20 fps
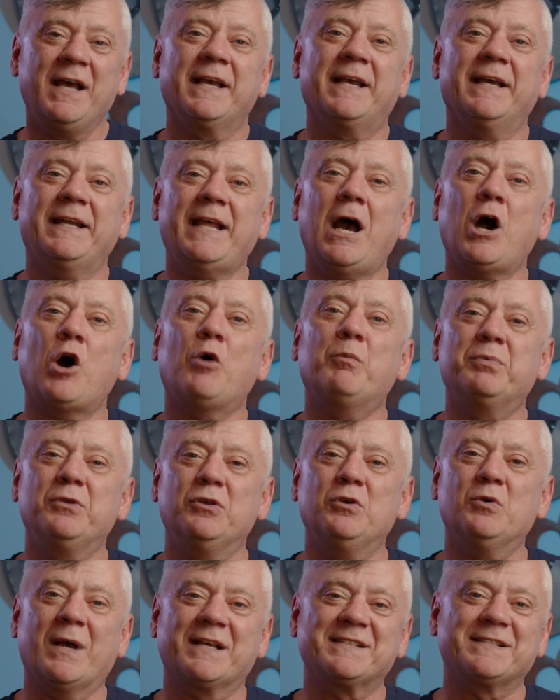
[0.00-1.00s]
can help
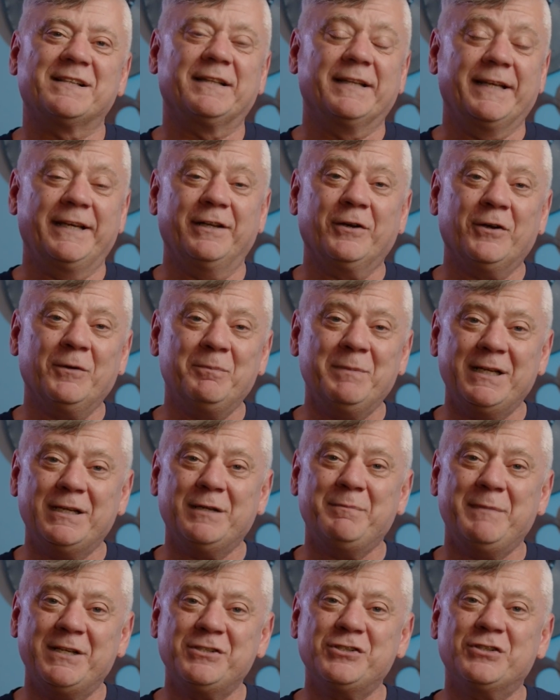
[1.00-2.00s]
you as a leader be
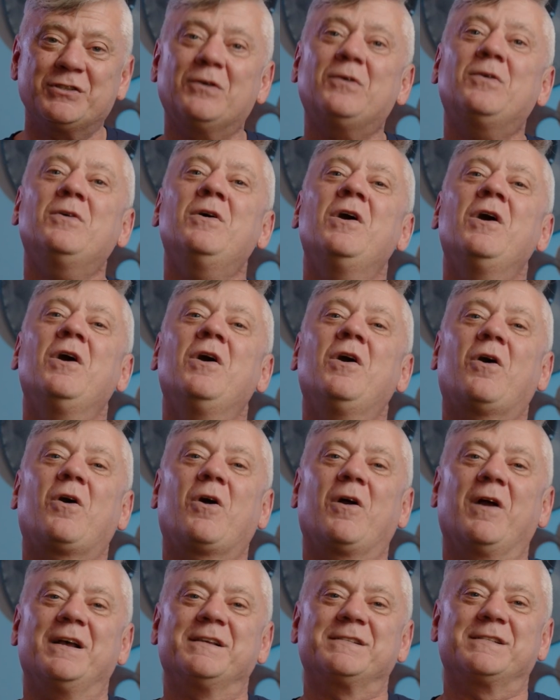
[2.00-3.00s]
dimensional,
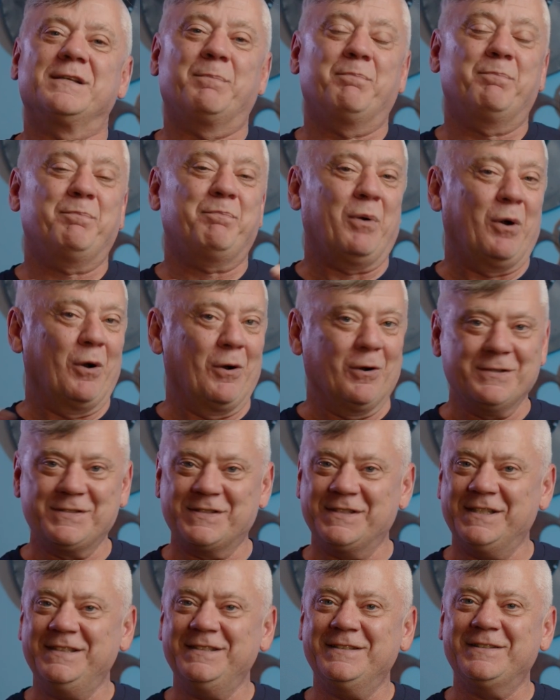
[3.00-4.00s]
or as a
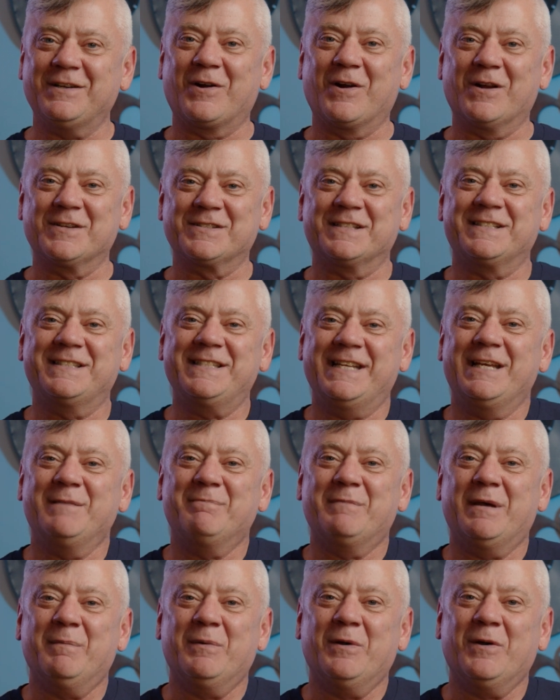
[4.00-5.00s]
person, or as a team
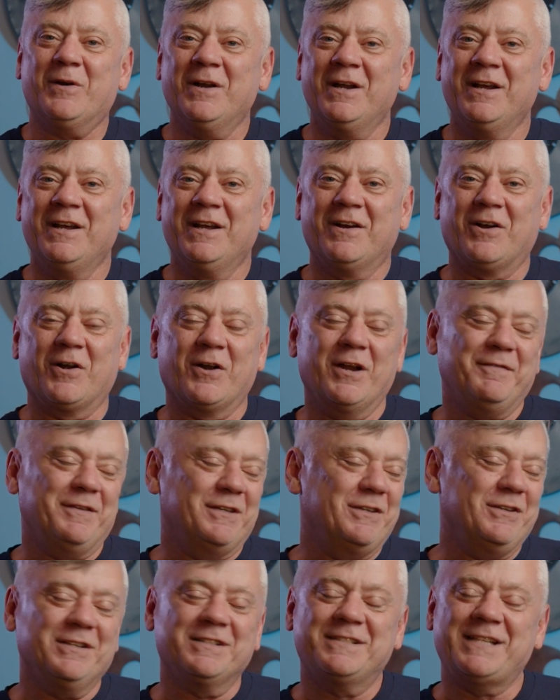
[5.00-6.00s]
member, or even
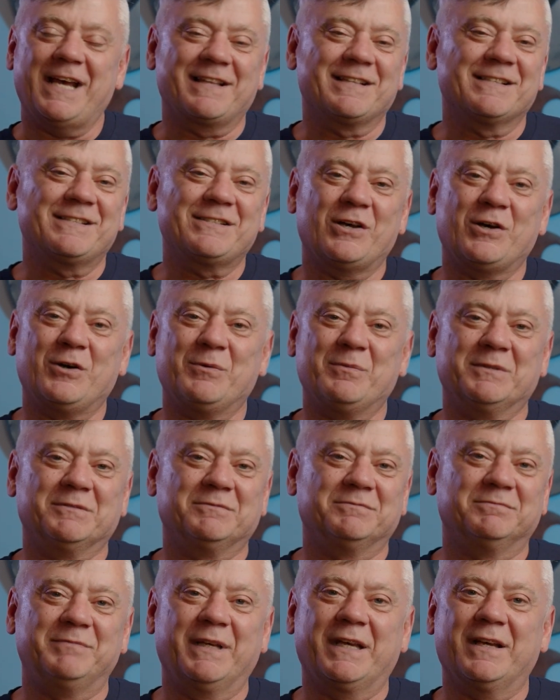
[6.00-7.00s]
you can take this home
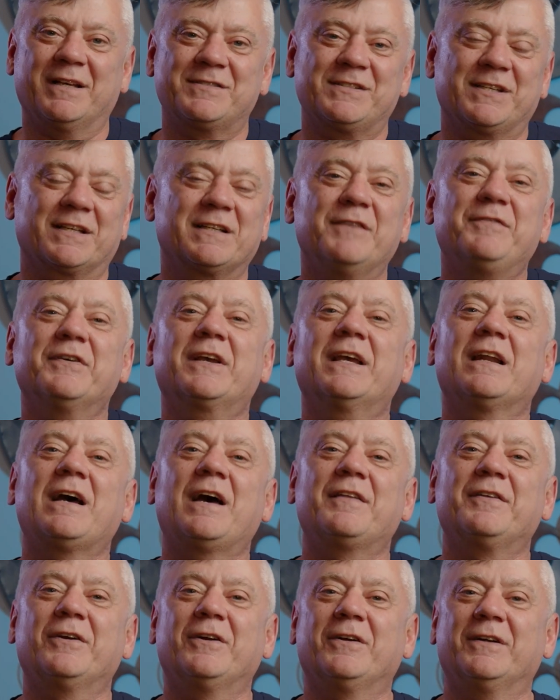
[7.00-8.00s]
and be a significant
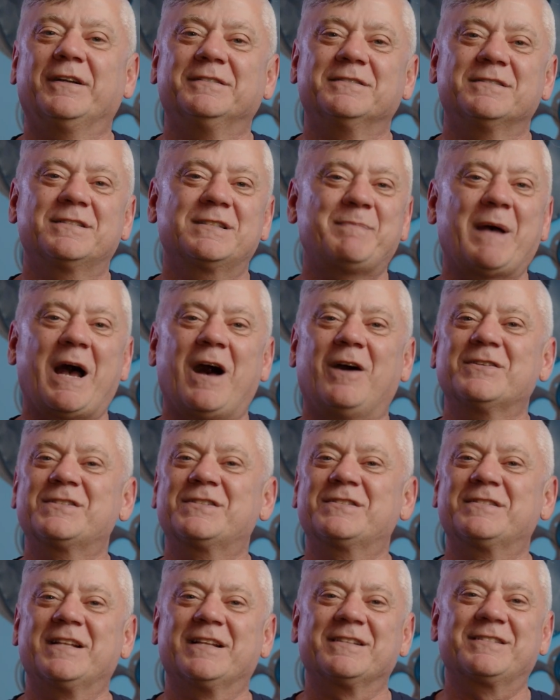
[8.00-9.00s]
other and
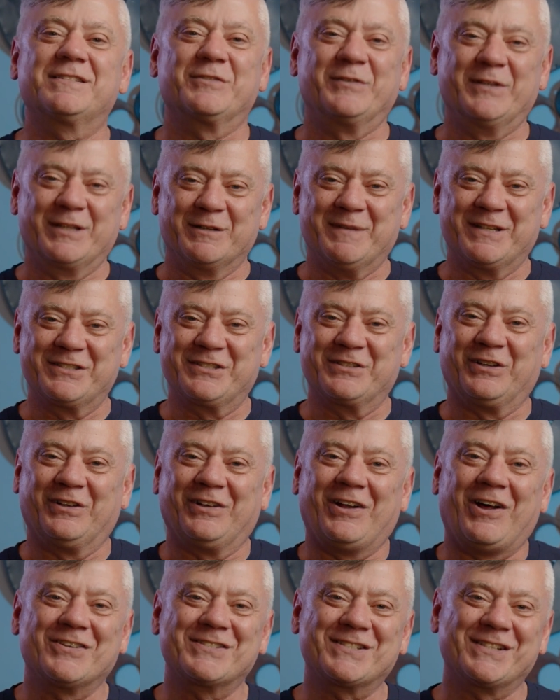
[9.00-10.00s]
spouse that's three-dimensional
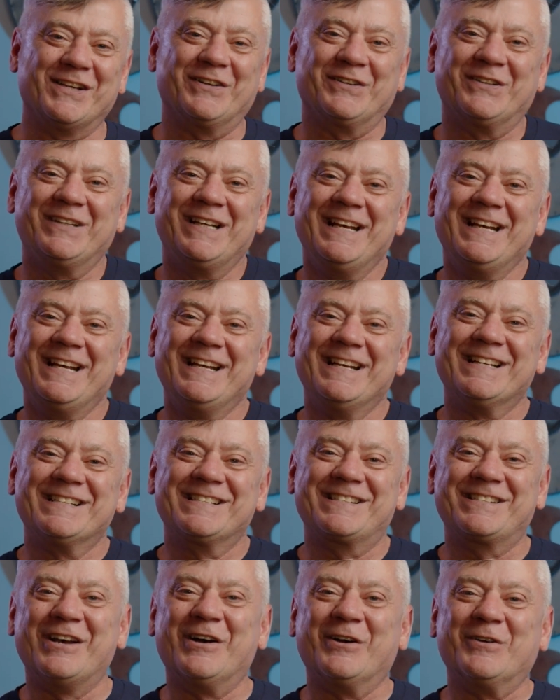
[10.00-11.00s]
also.
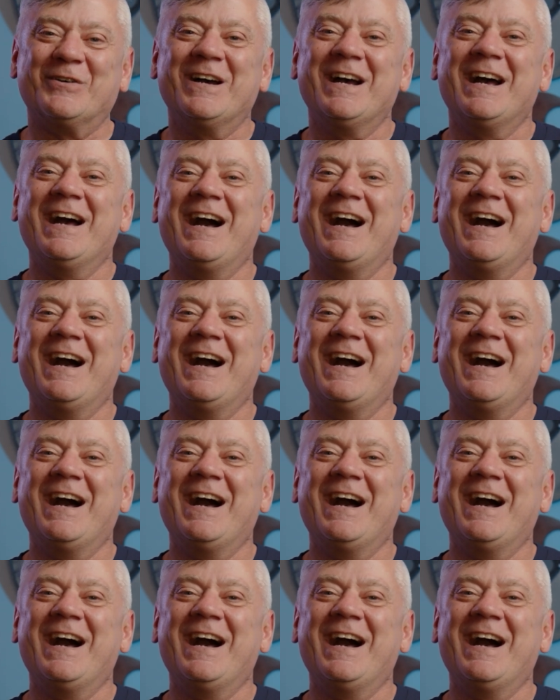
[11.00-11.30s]
So